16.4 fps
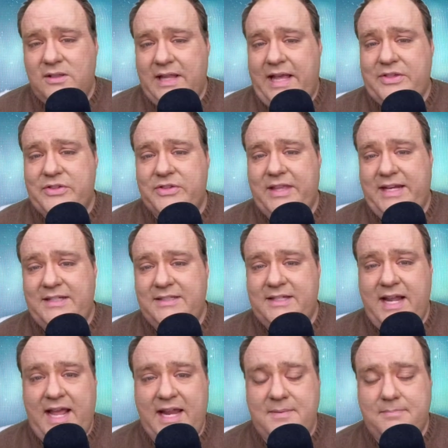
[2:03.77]
less than
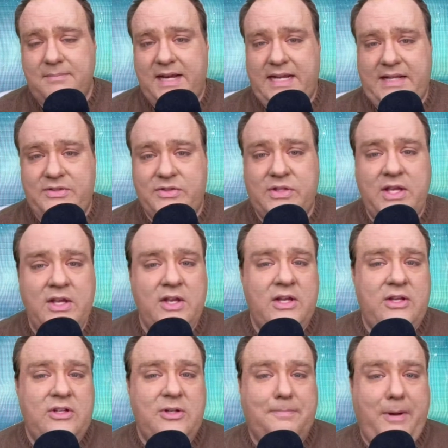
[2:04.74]
10 minutes
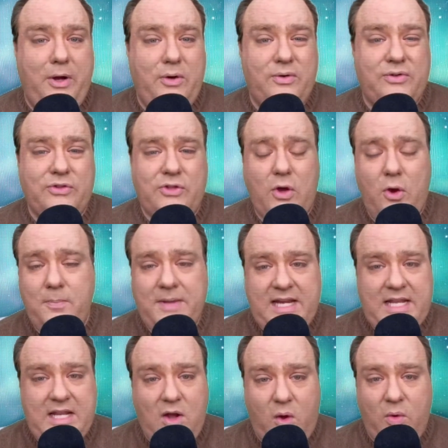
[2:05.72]
to poke so
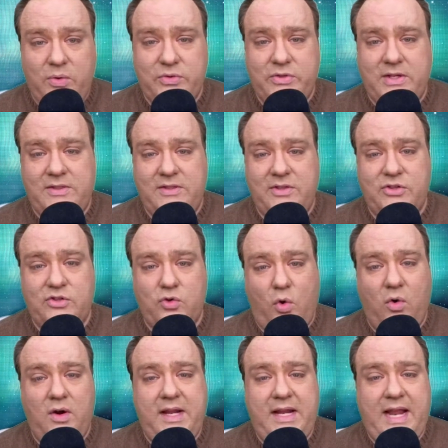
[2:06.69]
many holes in the
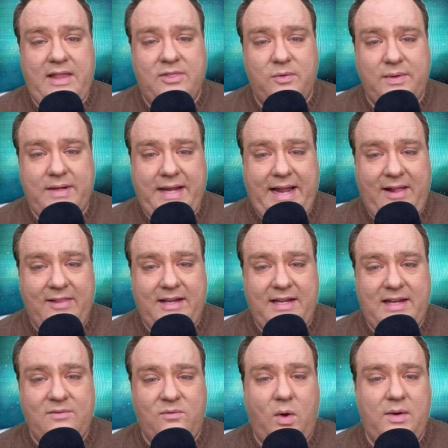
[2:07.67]
story and the
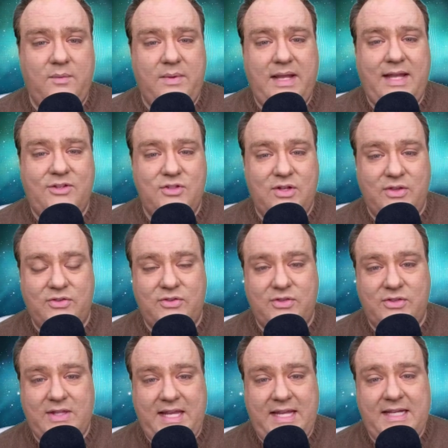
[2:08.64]
reality of what we had just
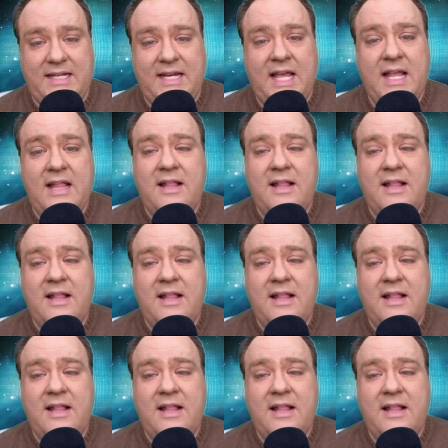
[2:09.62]
seen